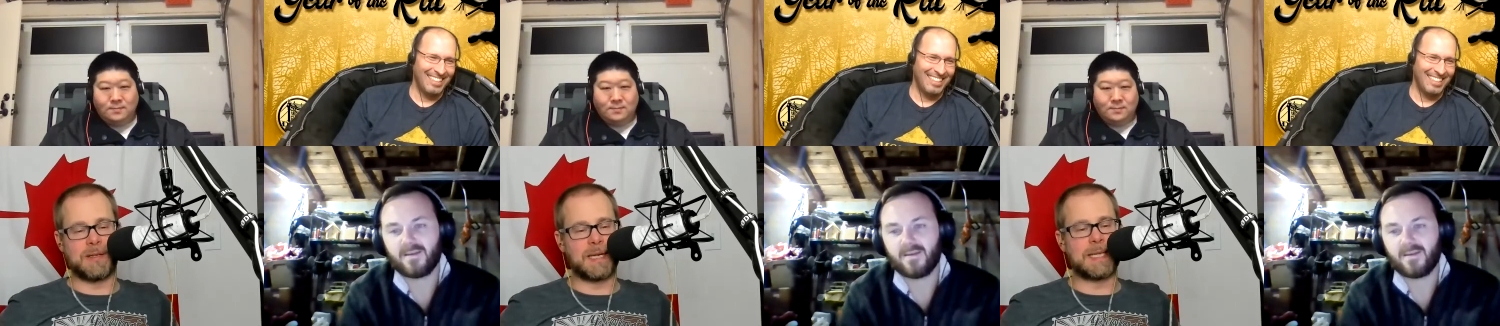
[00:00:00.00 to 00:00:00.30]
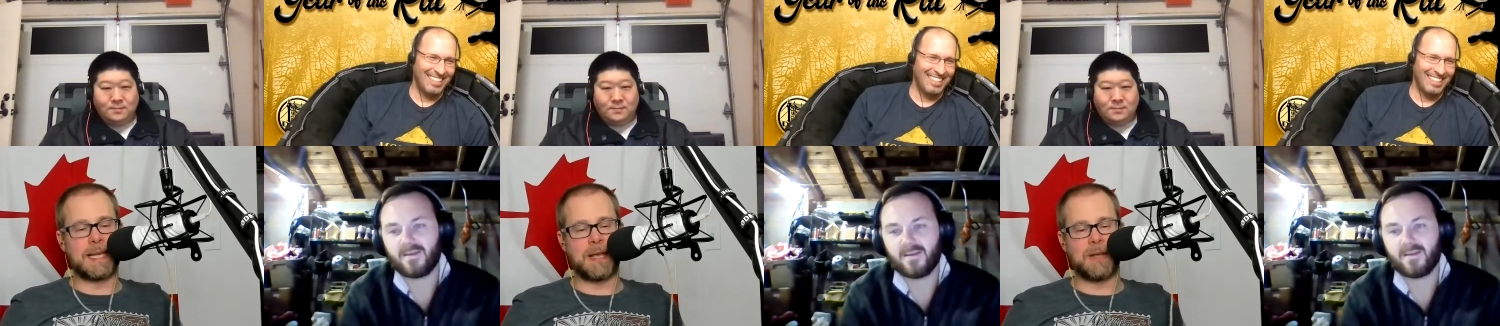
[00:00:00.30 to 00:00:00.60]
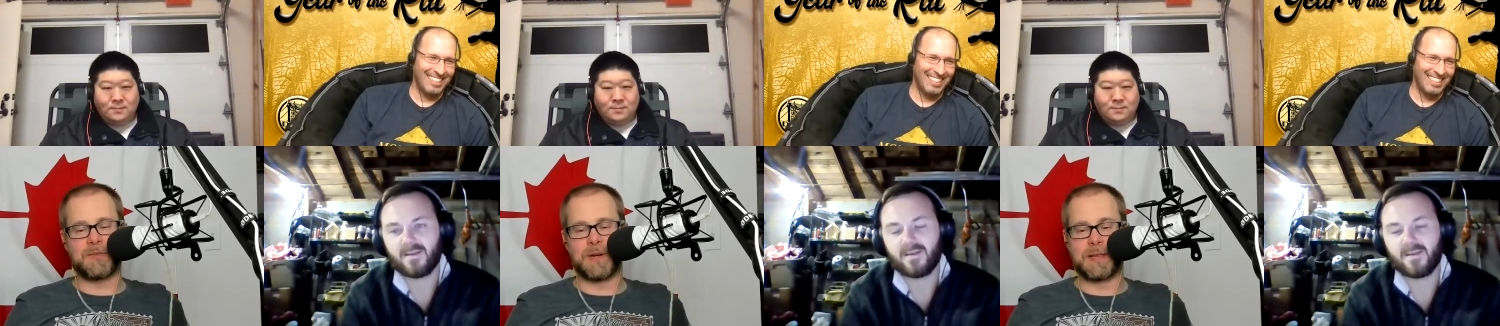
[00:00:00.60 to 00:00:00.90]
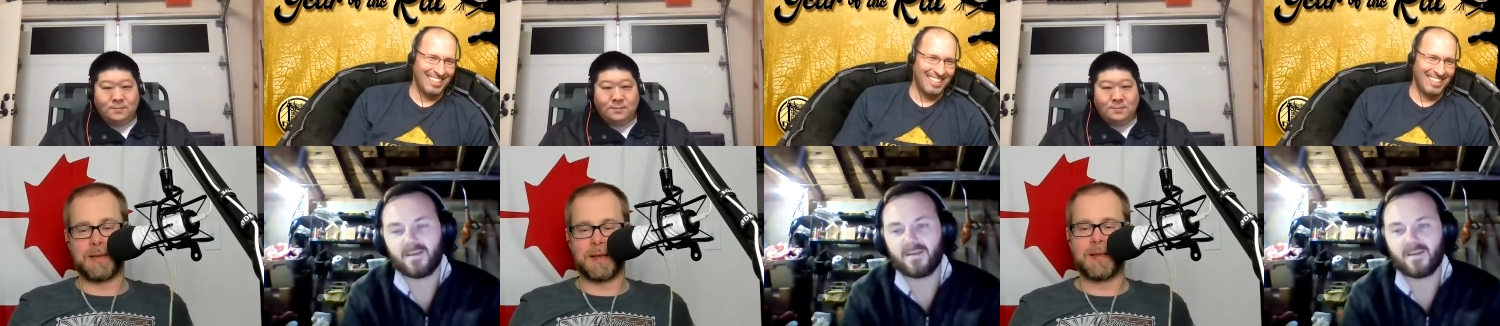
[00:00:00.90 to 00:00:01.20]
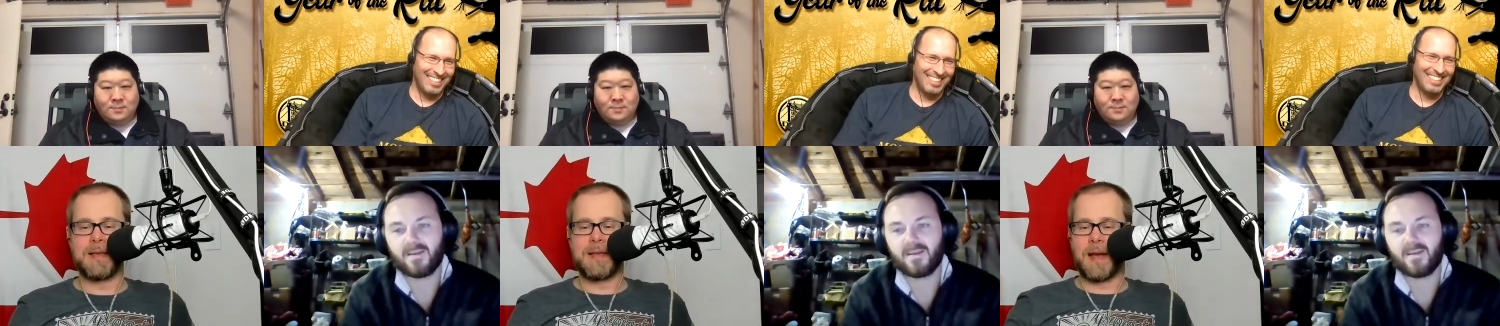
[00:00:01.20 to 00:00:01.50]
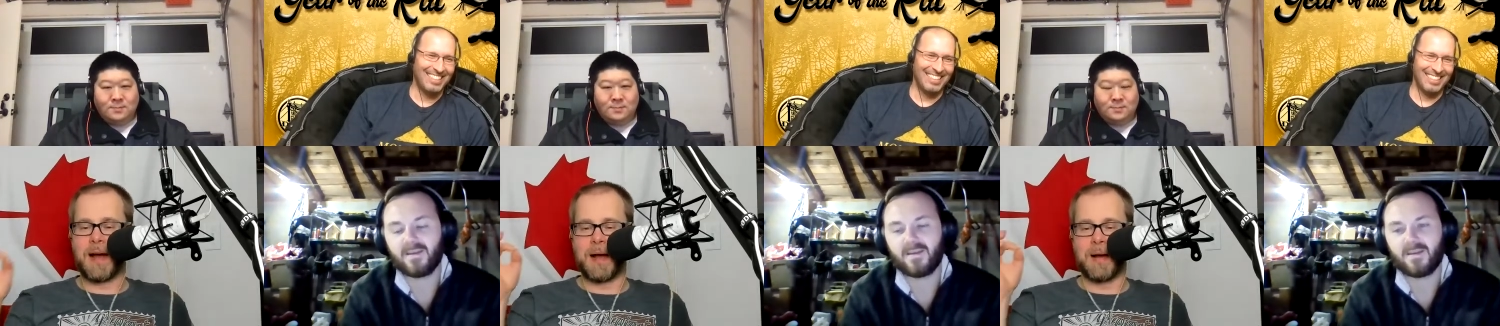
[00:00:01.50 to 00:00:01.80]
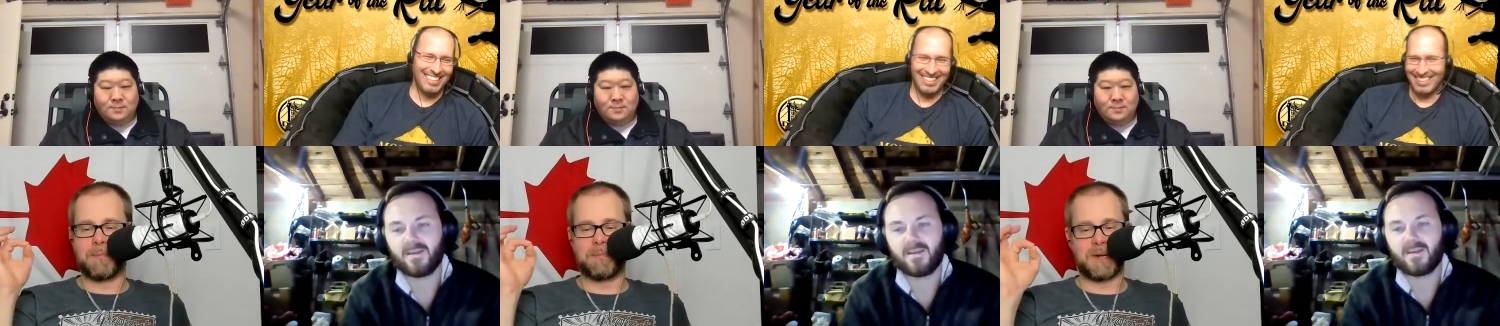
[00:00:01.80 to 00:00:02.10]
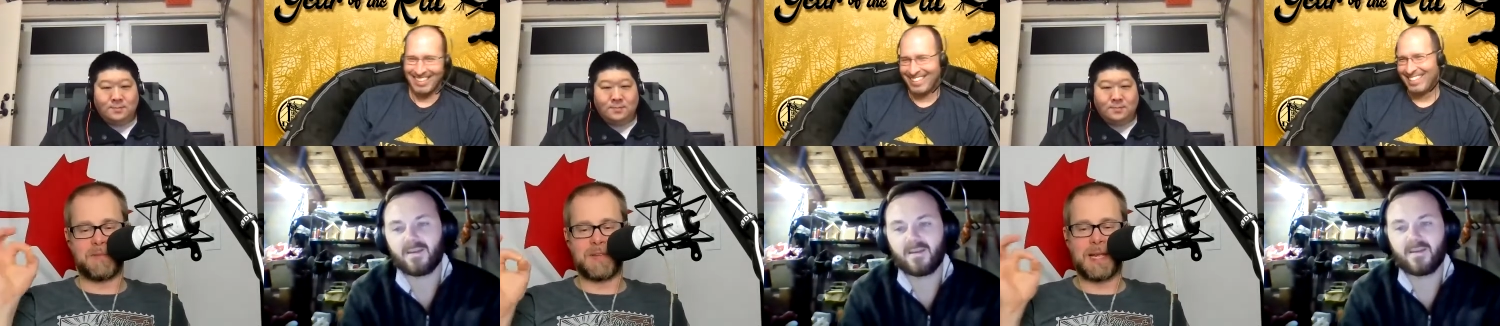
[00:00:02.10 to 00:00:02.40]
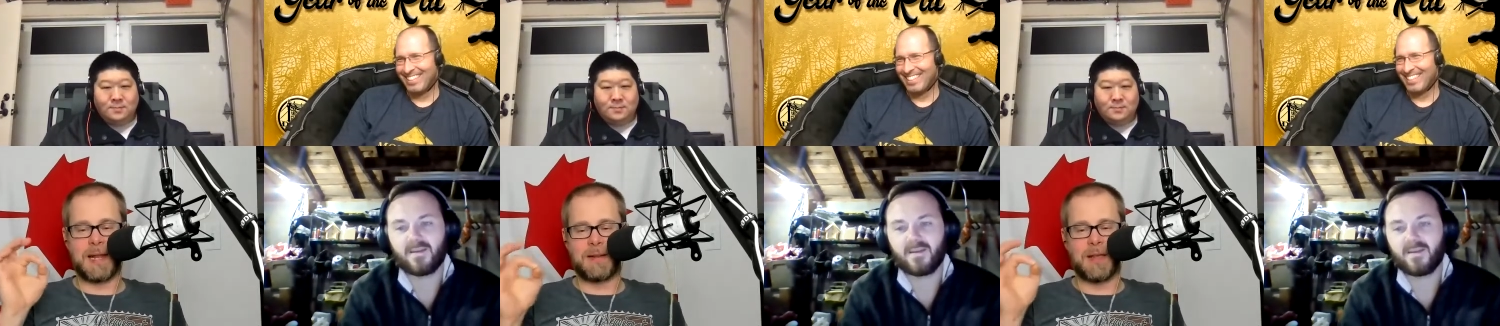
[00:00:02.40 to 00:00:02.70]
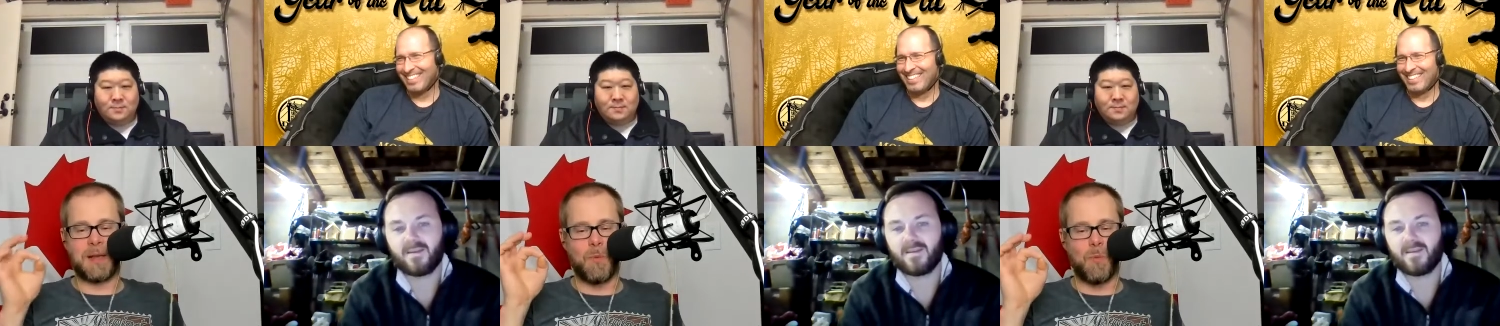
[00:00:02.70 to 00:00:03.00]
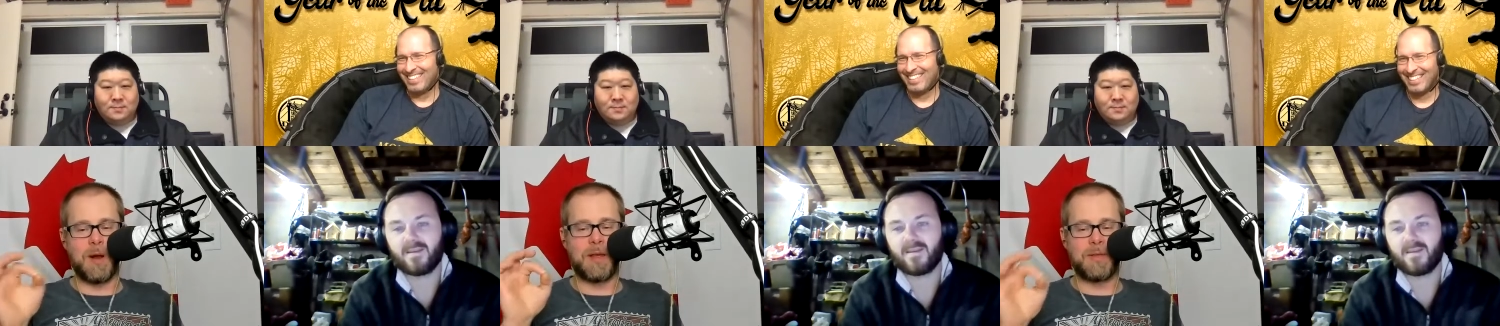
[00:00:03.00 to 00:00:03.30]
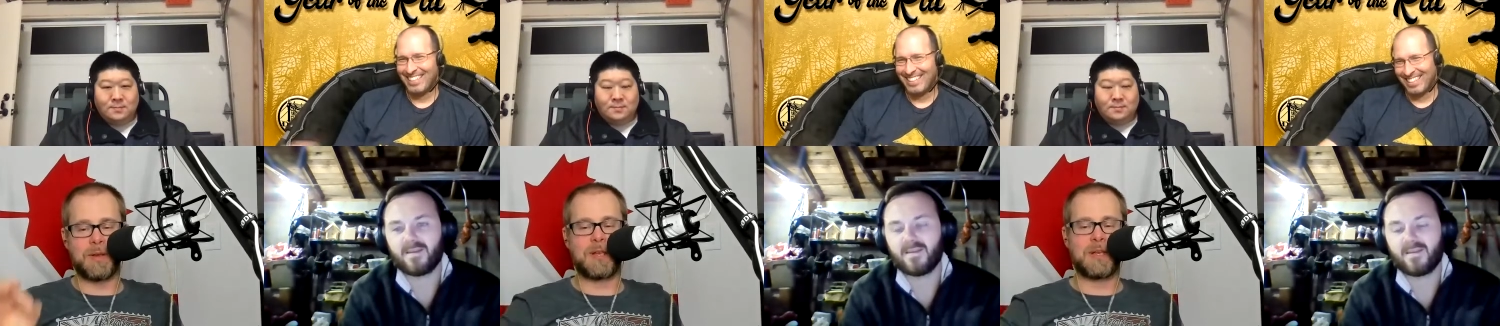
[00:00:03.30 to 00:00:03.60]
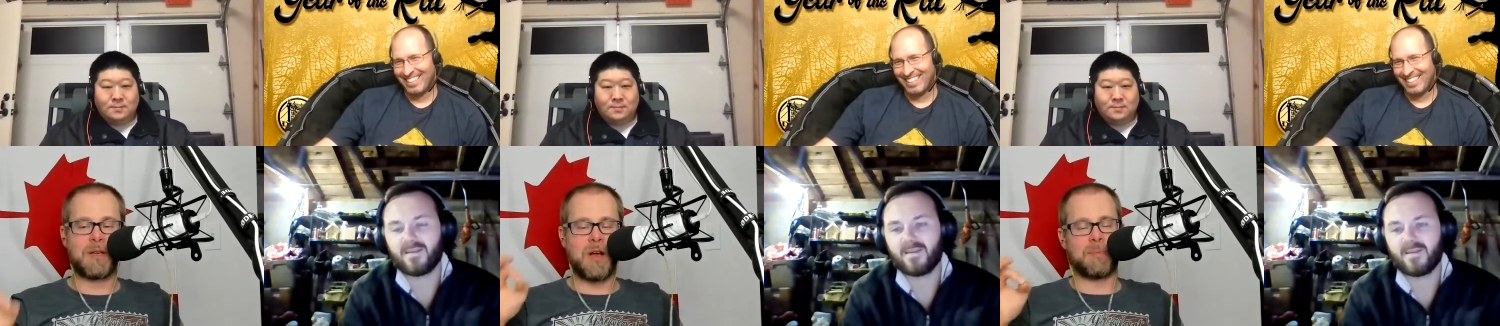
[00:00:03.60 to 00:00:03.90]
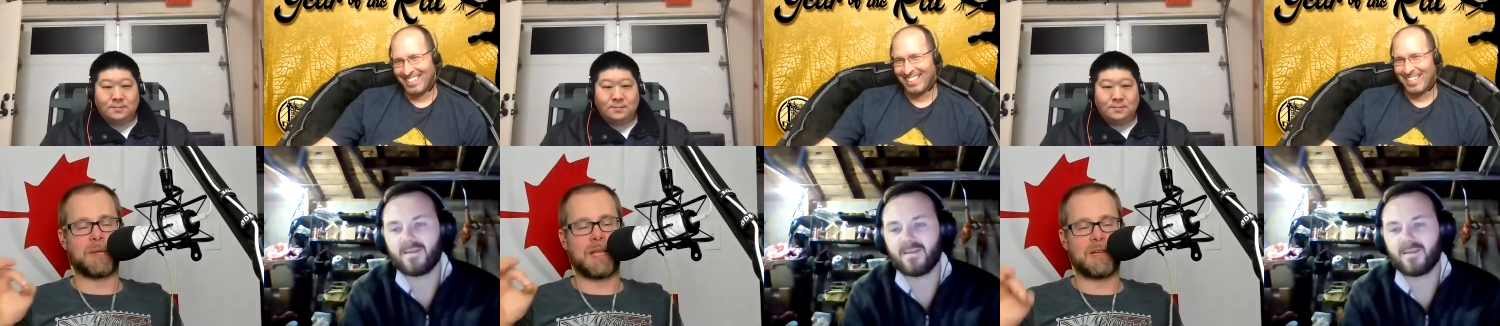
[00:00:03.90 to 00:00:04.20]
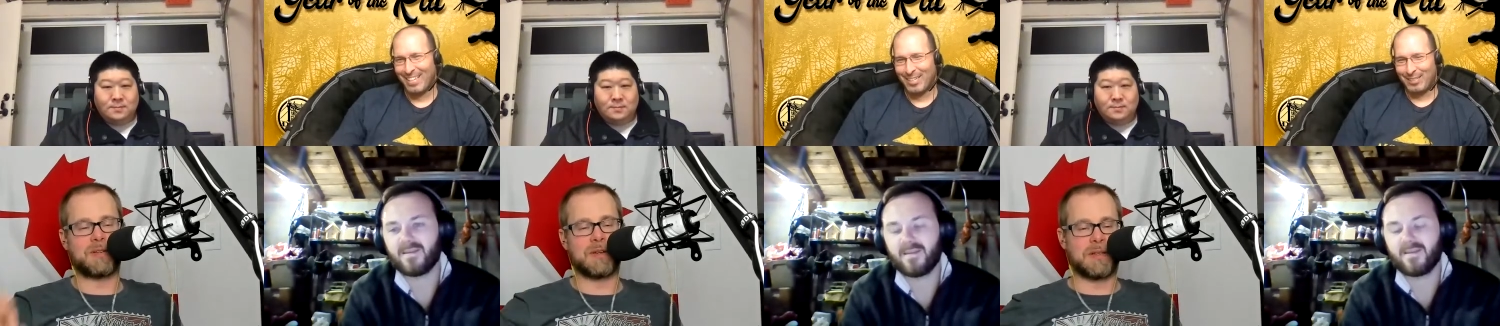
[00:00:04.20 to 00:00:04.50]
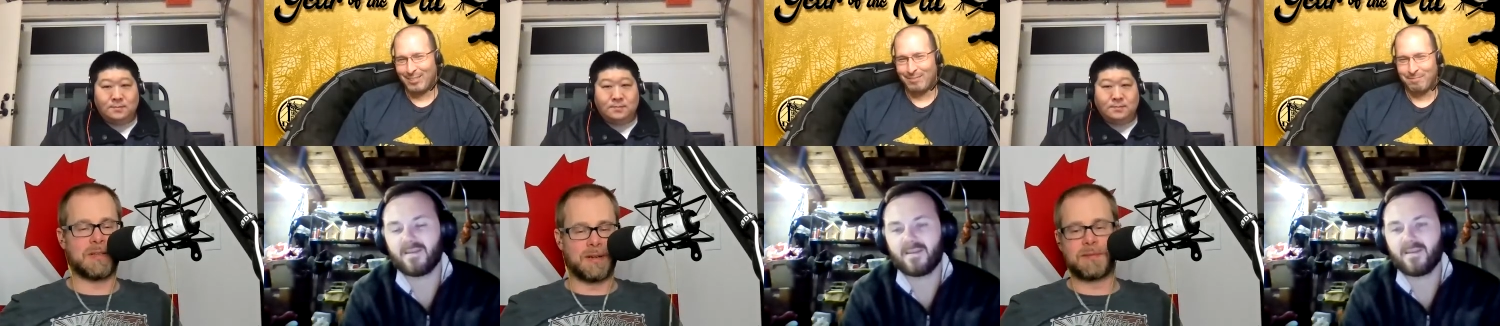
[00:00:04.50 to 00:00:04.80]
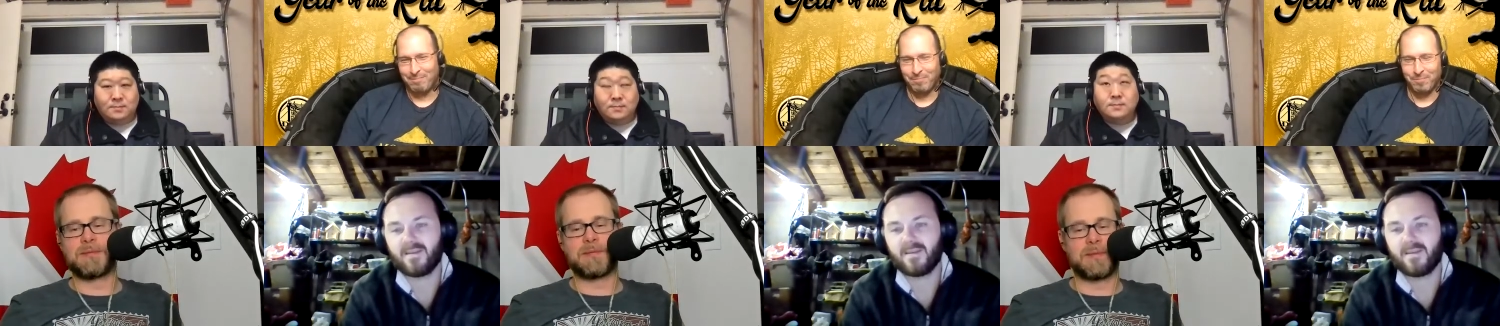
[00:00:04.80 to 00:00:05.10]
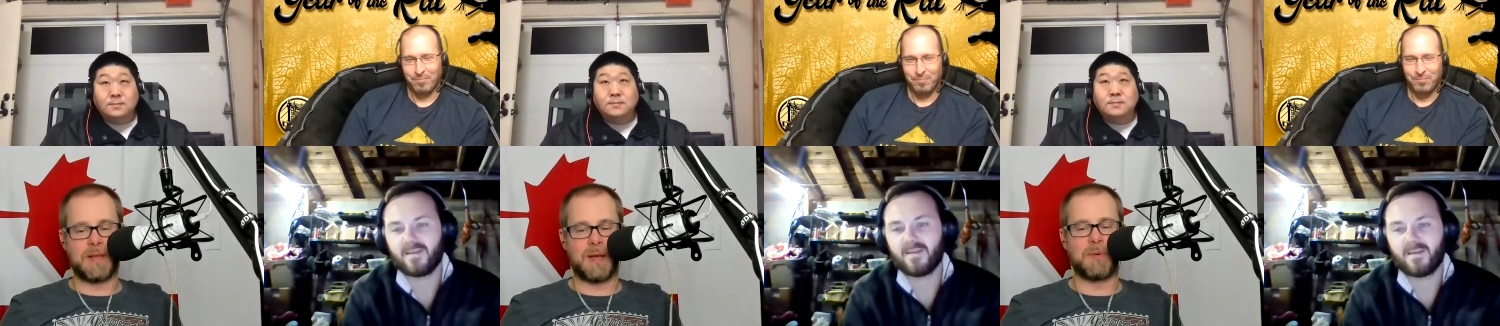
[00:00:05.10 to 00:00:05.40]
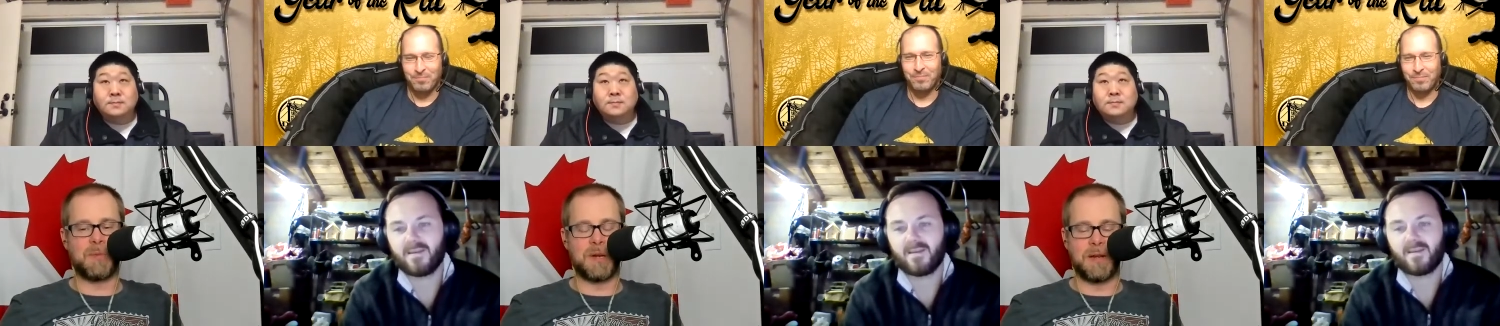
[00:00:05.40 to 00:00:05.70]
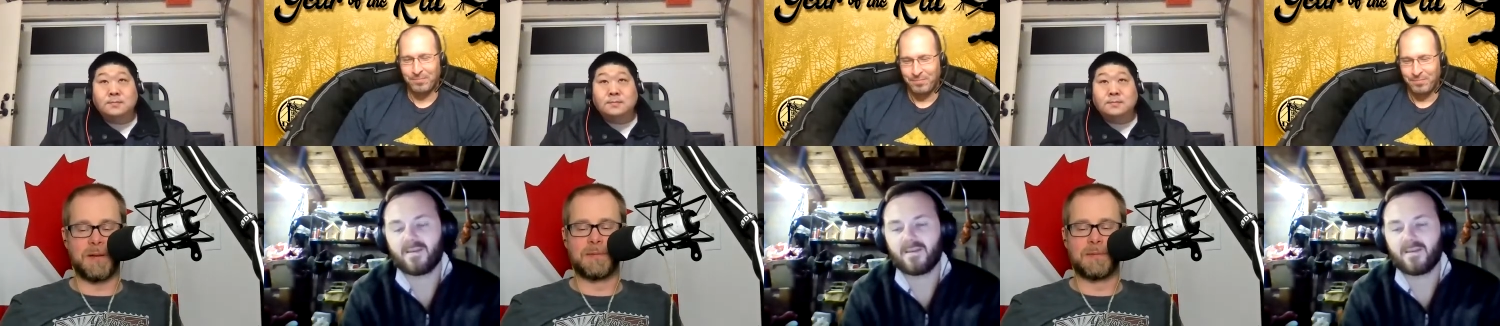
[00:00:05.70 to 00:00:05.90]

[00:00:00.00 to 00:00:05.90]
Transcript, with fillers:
Speaker 1: Not that it counts for anything, um, but if he had like one other complication on there, that would have been it.